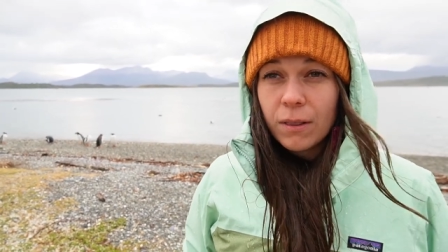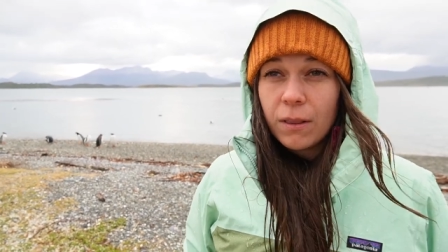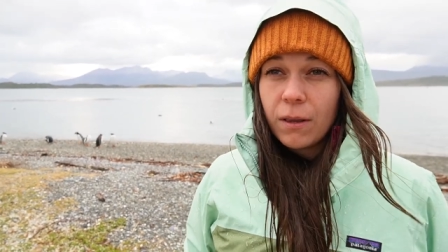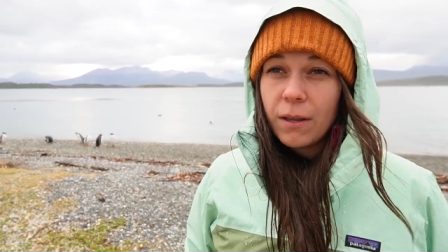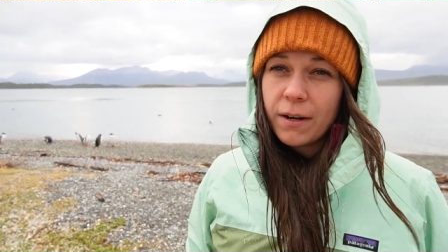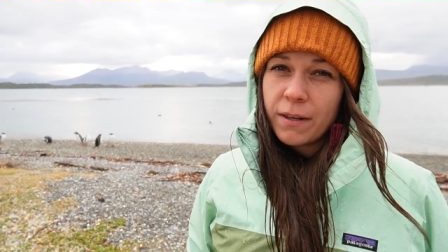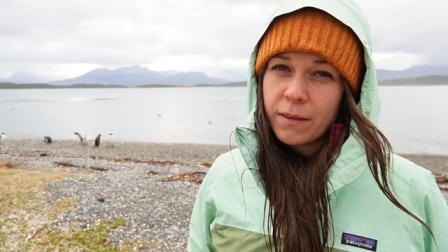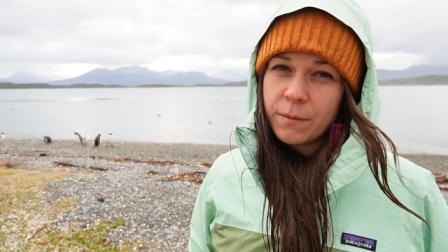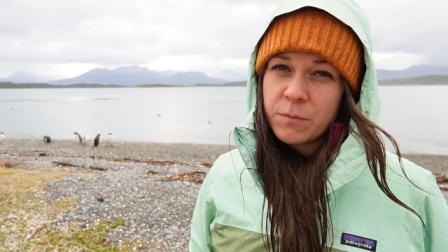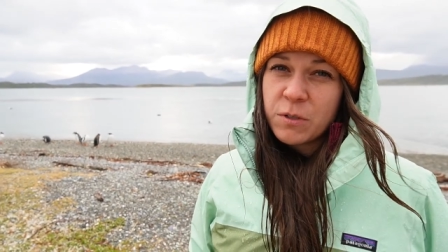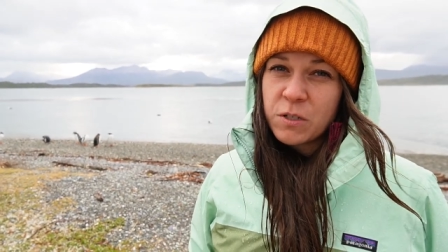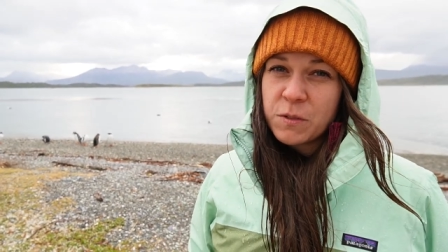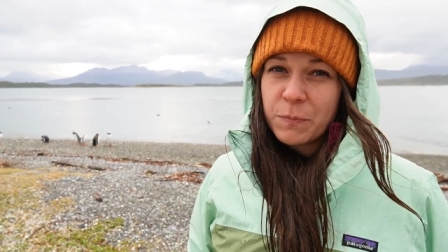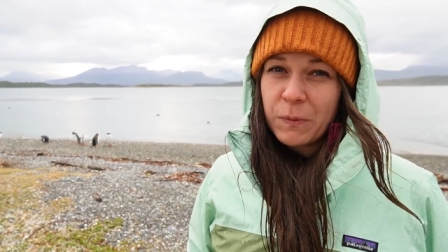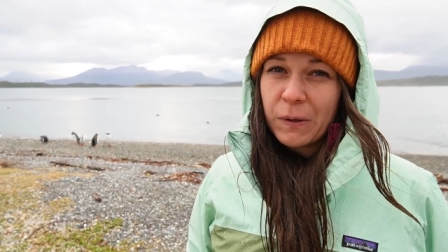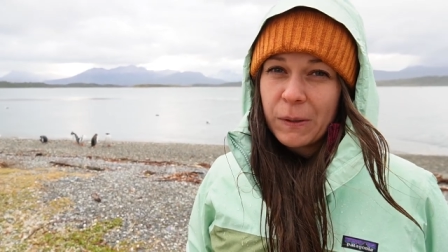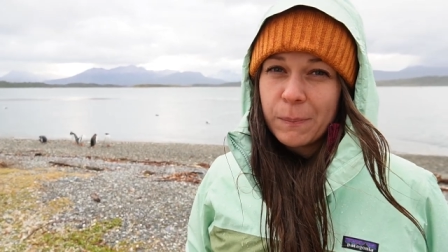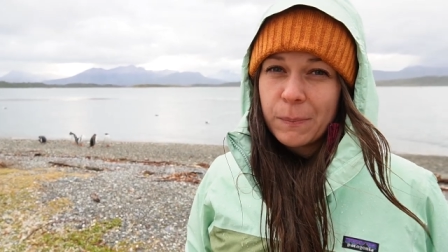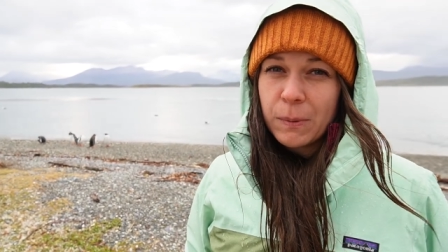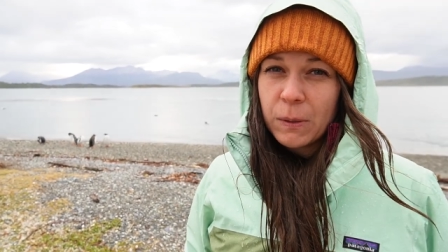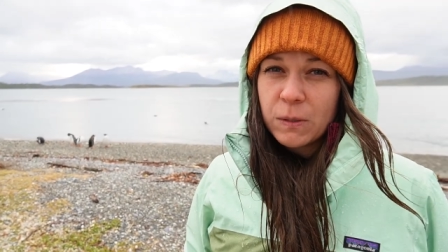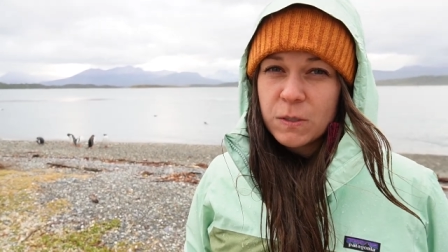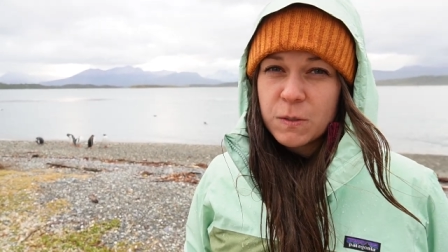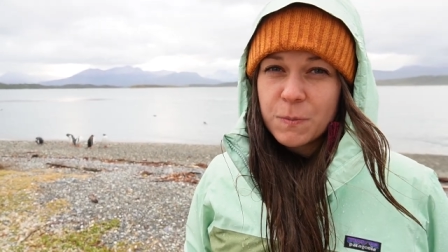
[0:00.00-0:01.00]
A lot of them just
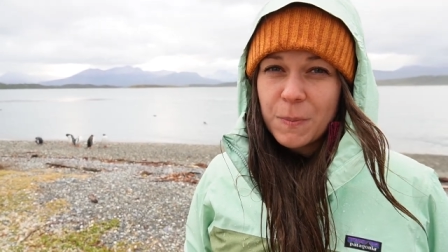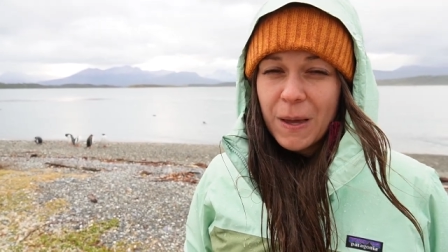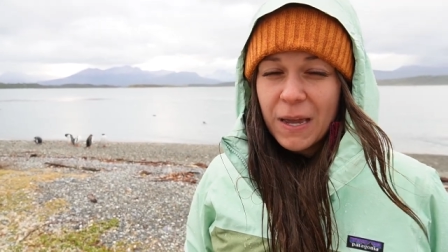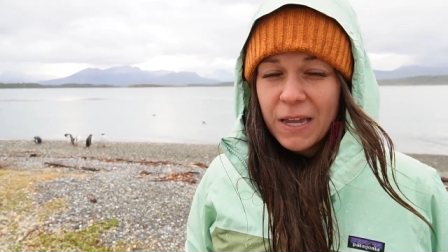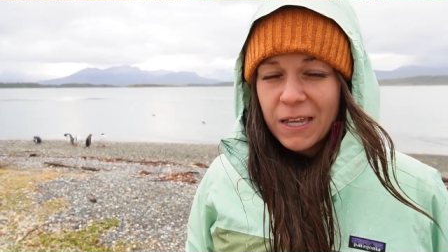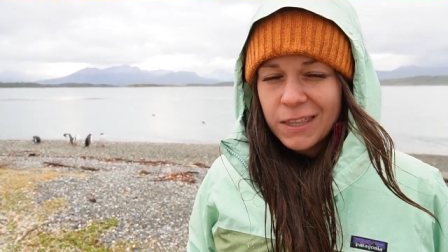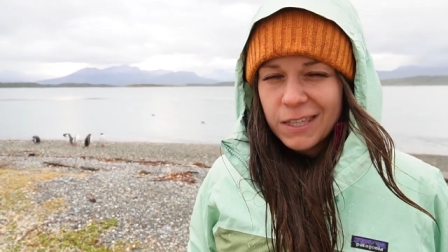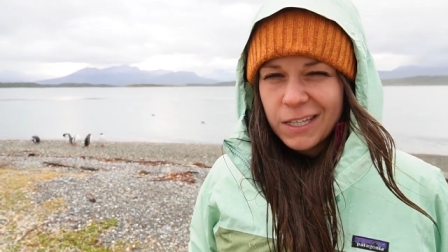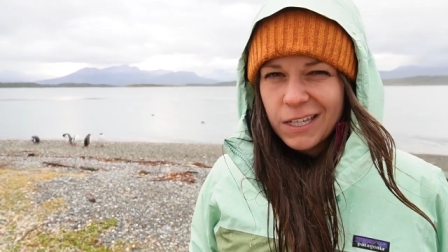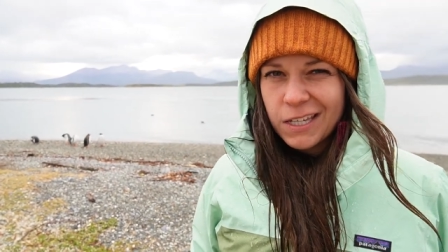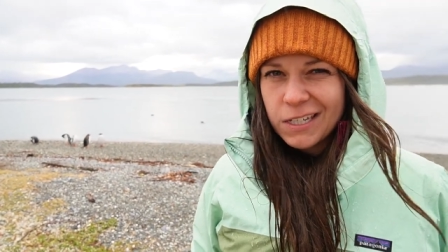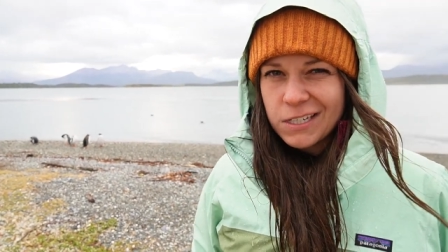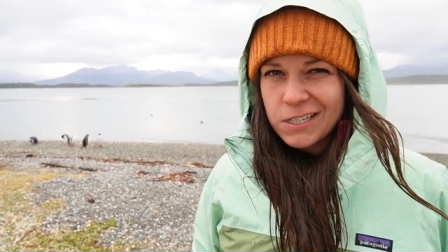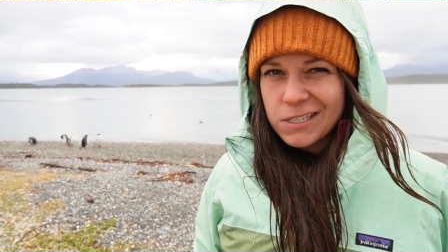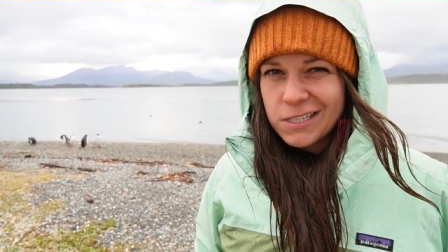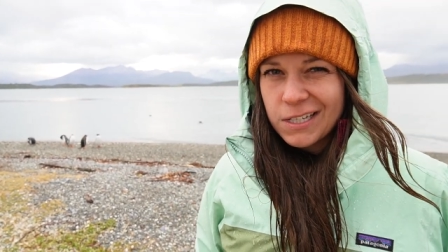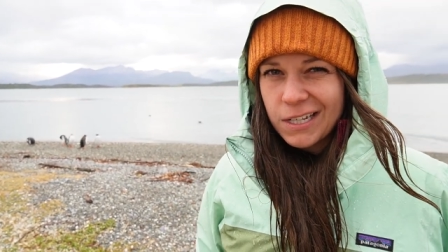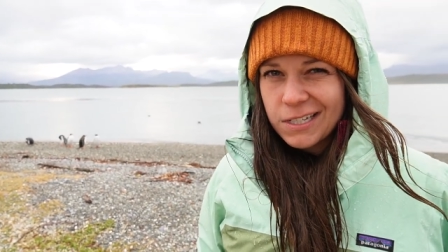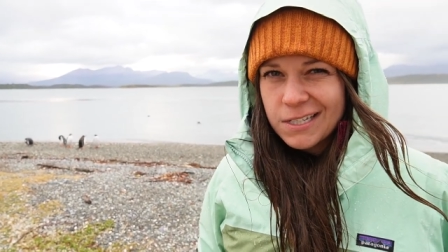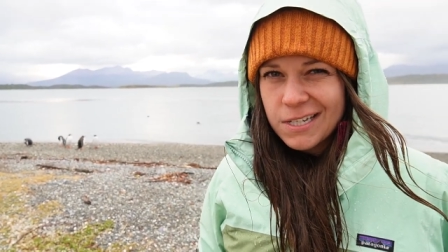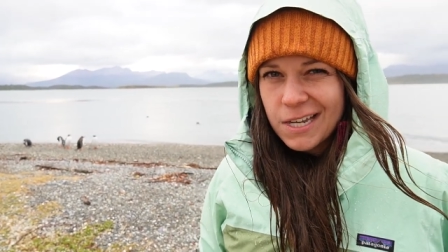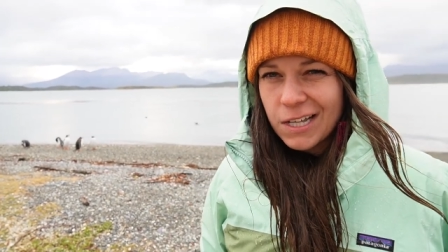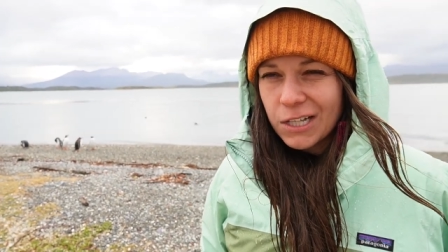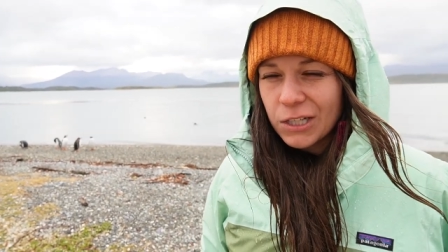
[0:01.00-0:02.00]
bring boats by and they can just
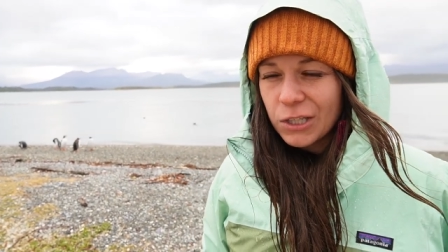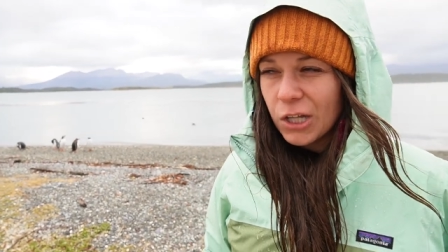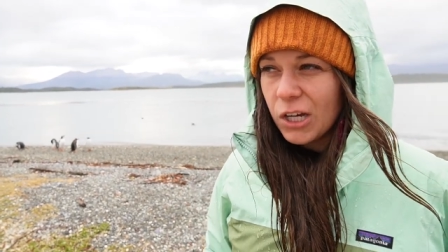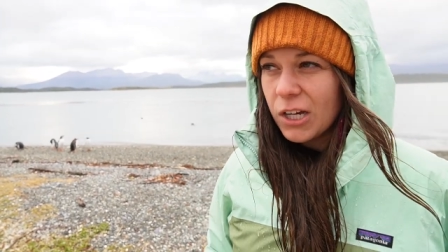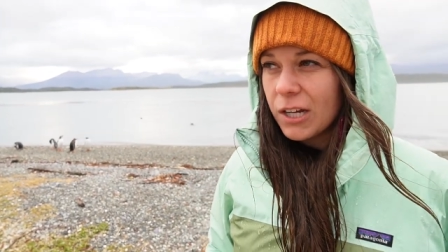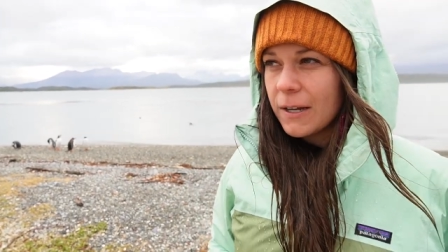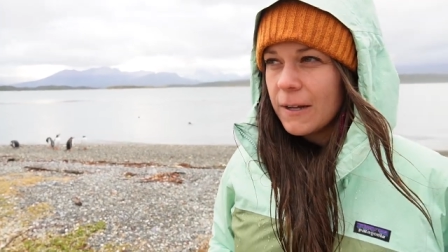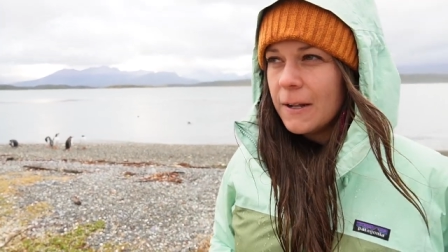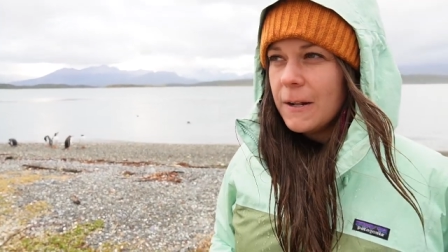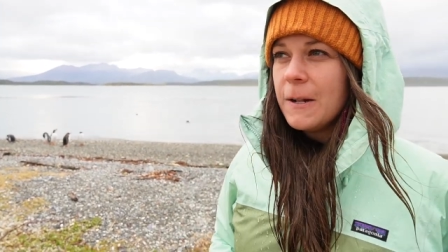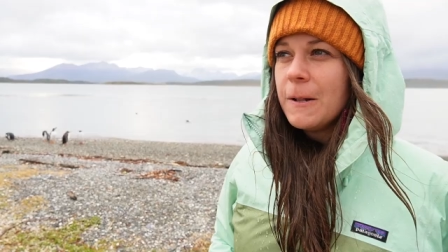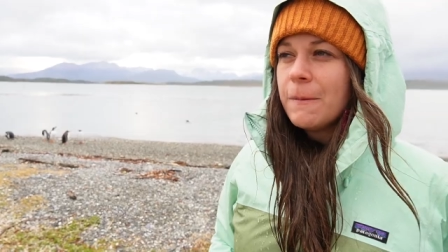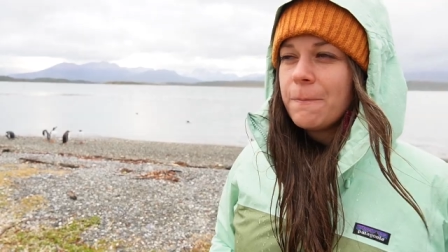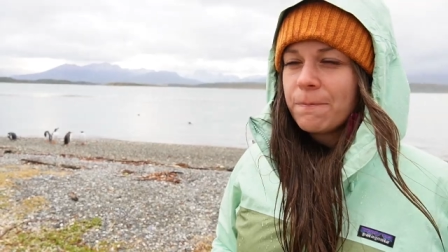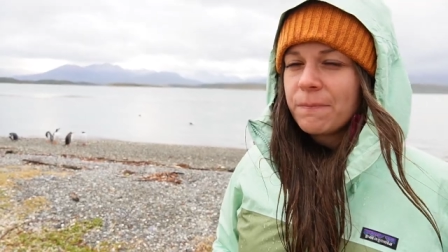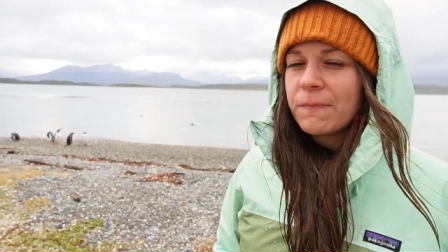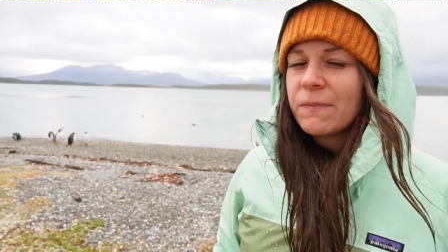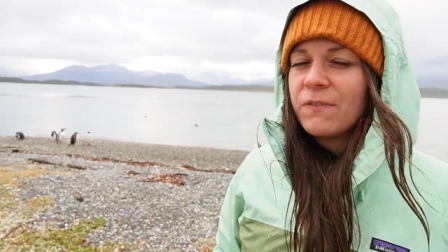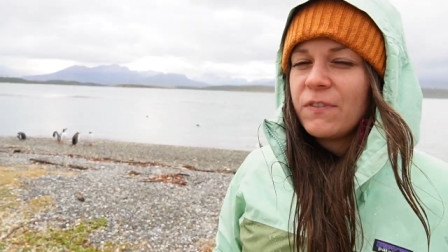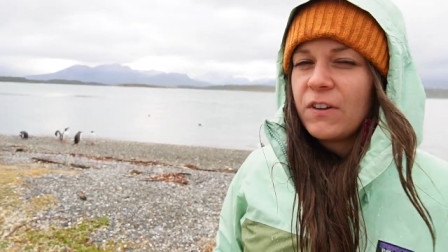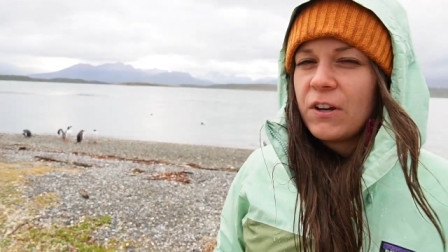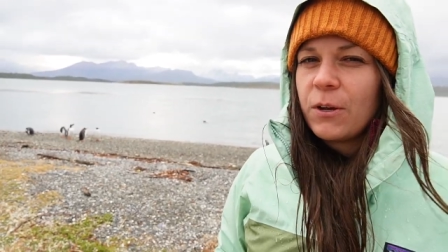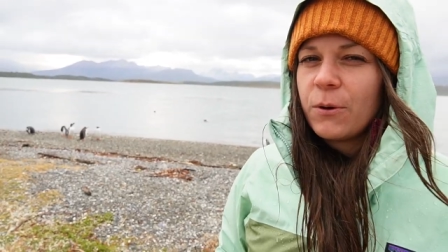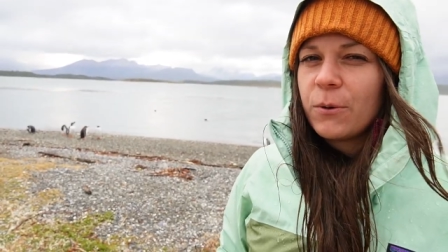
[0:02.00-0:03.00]
like take a look.
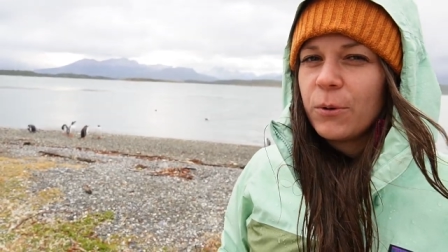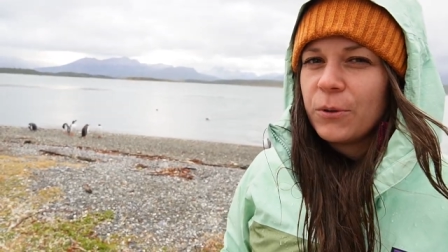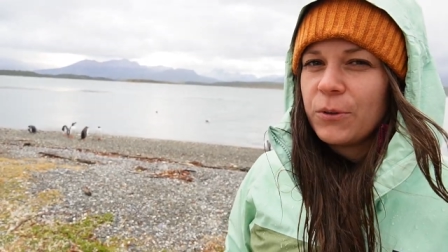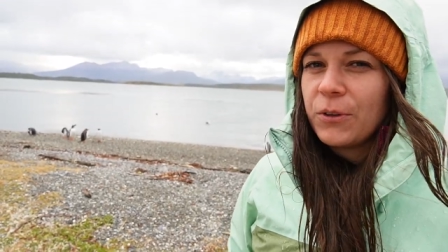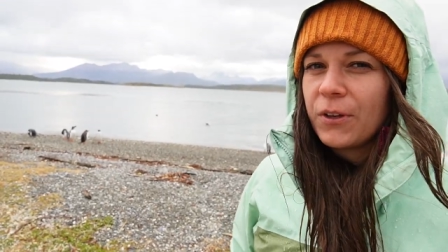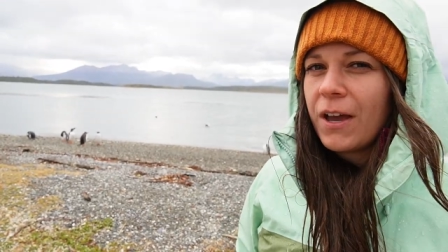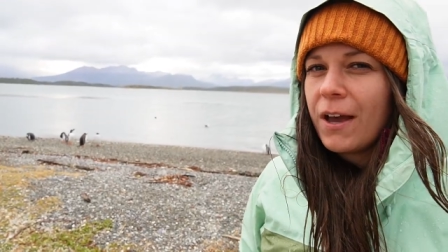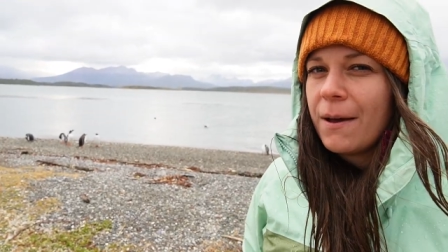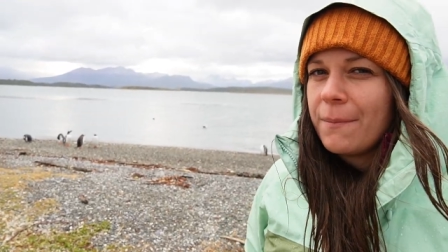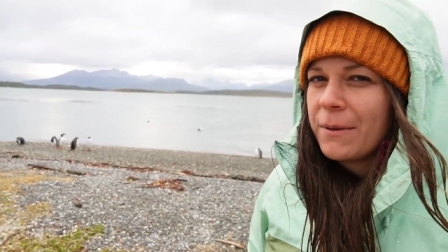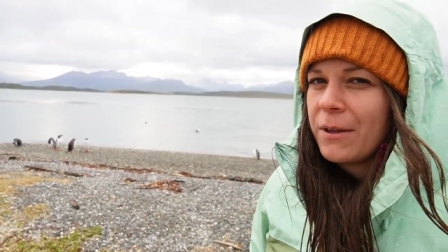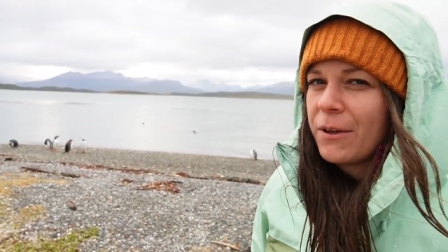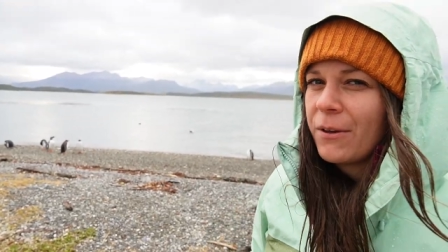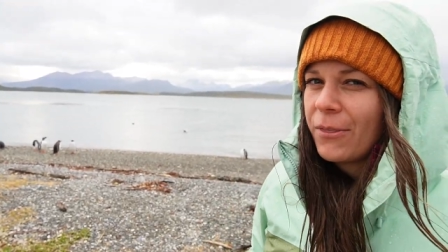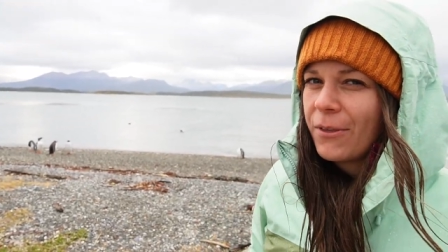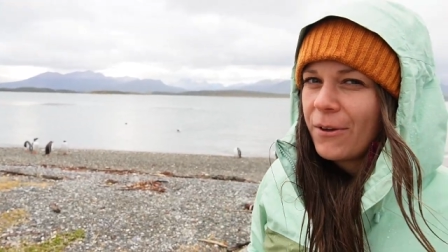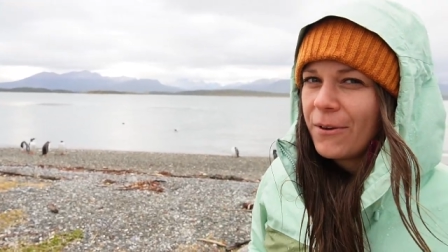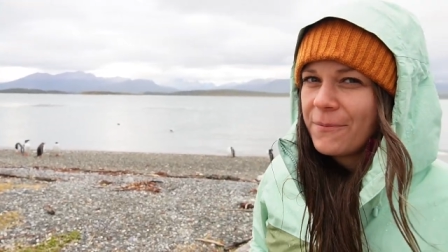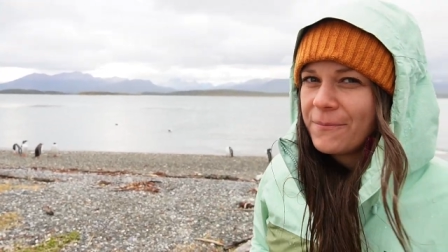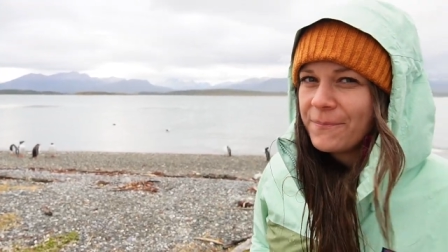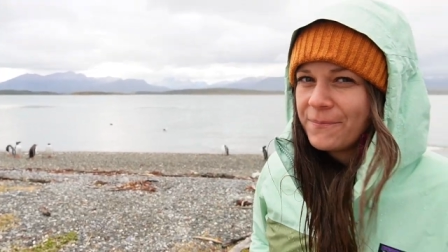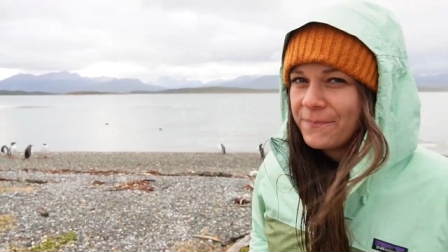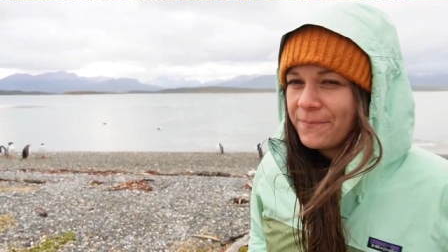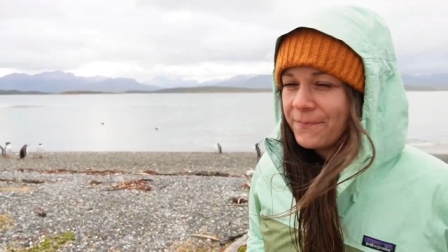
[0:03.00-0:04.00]
Very cool to come here
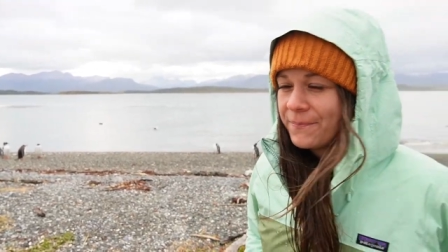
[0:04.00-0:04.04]
though.